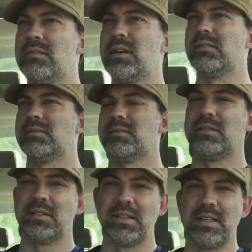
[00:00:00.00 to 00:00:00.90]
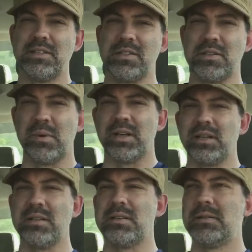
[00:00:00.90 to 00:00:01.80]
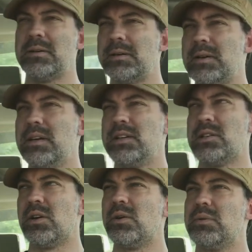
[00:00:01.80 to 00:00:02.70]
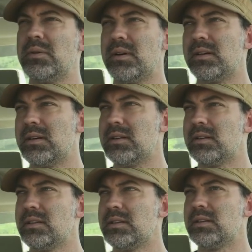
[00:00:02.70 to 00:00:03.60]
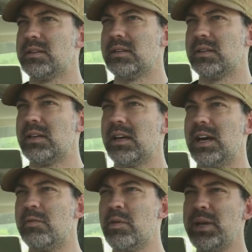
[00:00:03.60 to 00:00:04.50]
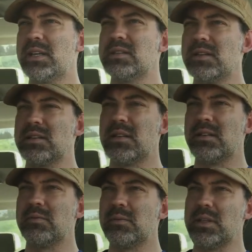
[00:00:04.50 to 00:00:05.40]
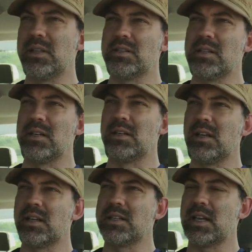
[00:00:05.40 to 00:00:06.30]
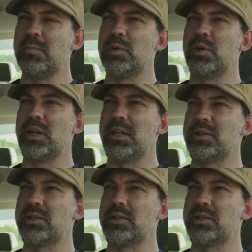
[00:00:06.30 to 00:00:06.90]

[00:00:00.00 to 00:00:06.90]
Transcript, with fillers: no, it's just the way it is. So I'm going to be consistent with this still and keep doing it.